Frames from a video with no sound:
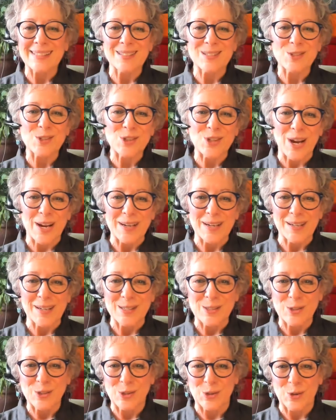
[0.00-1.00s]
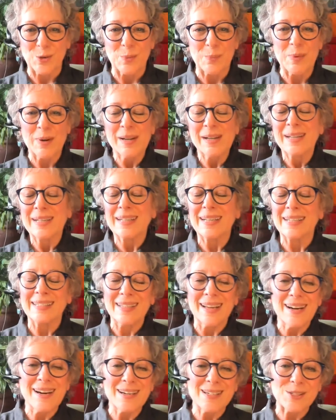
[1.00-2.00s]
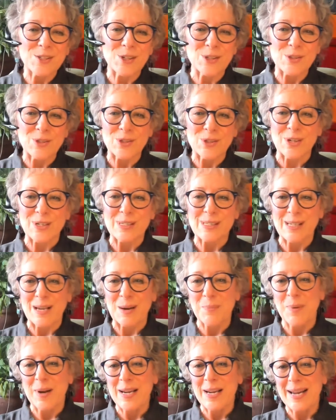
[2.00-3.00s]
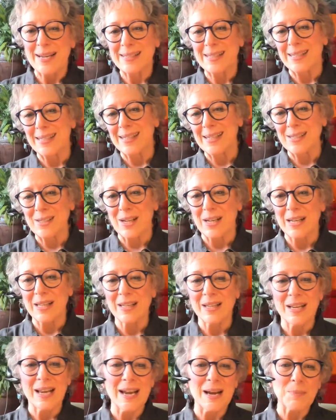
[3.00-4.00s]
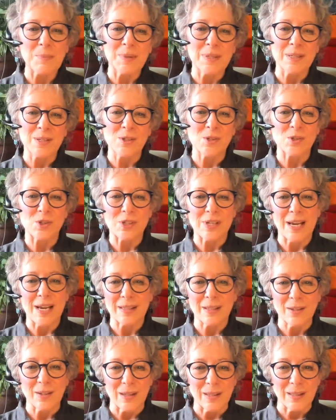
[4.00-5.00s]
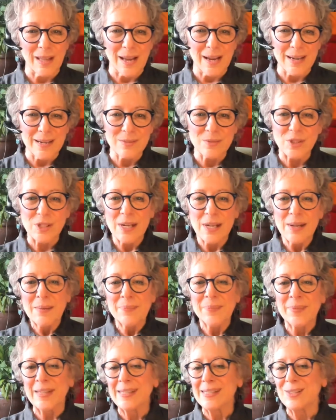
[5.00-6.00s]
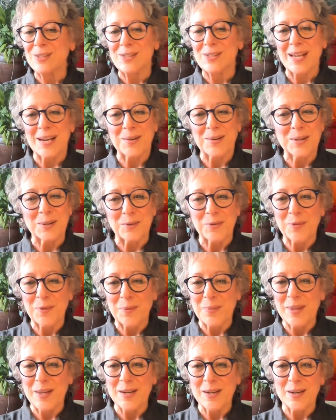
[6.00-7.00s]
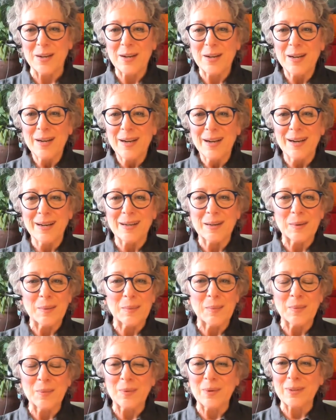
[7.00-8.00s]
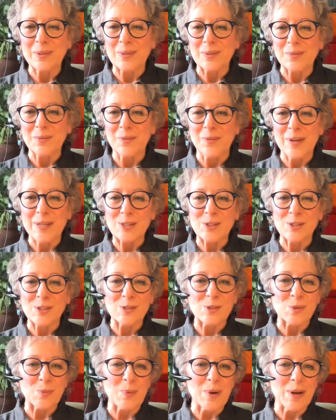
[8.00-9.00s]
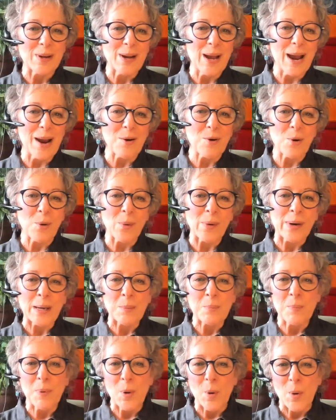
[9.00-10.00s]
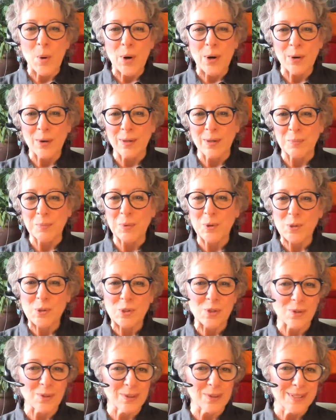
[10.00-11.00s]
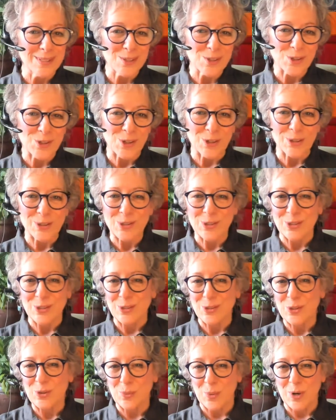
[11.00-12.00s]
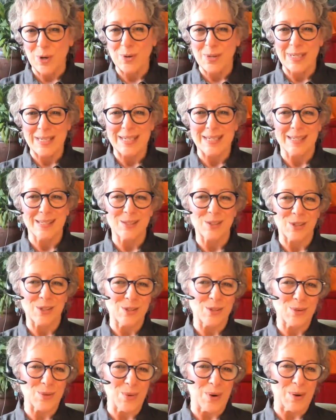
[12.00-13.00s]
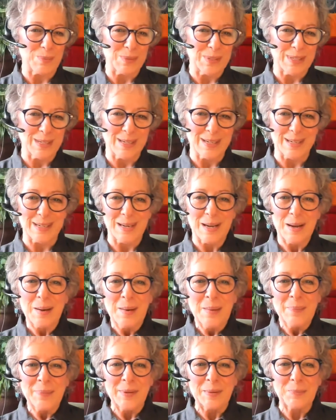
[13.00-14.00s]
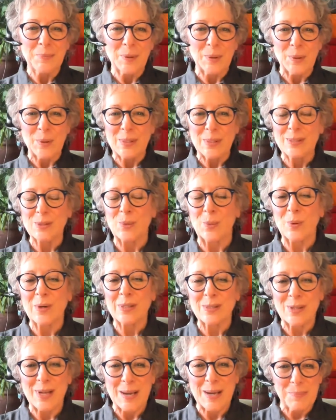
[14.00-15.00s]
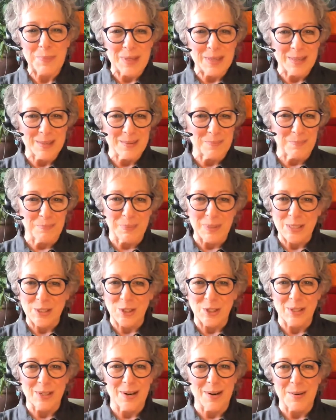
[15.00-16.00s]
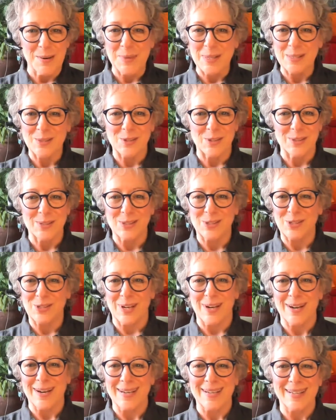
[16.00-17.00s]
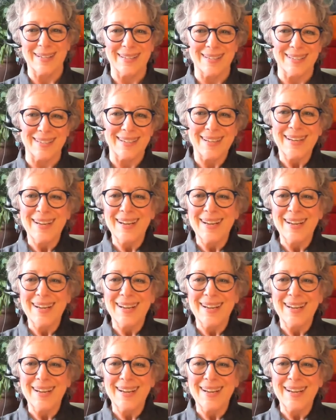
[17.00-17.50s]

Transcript: and shot on Zoom. And the honcho starts out by acting, Has anything happened in your sad little lives? And then it's downhill from there um, with confessions about harrowing porn and personal insults and swearing kids interrupting and employees WhatsApping bitchy comments on the side and,